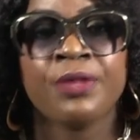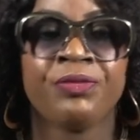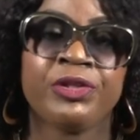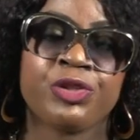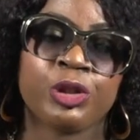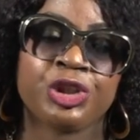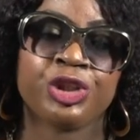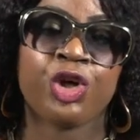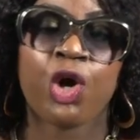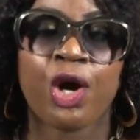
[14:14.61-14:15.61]
they're
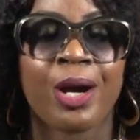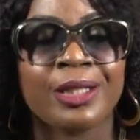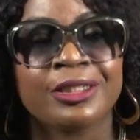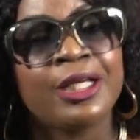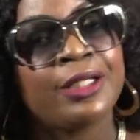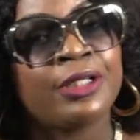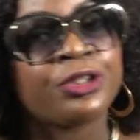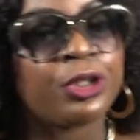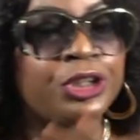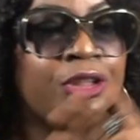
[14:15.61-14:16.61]
touching cars, they're
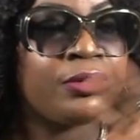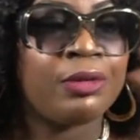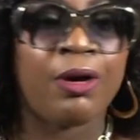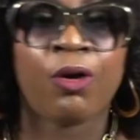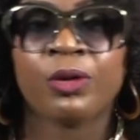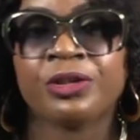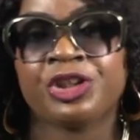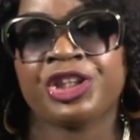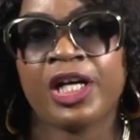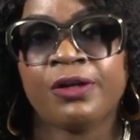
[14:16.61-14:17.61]
touching all the
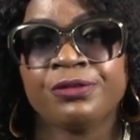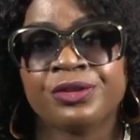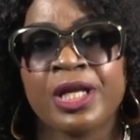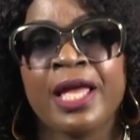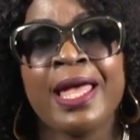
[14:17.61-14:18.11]
shelves,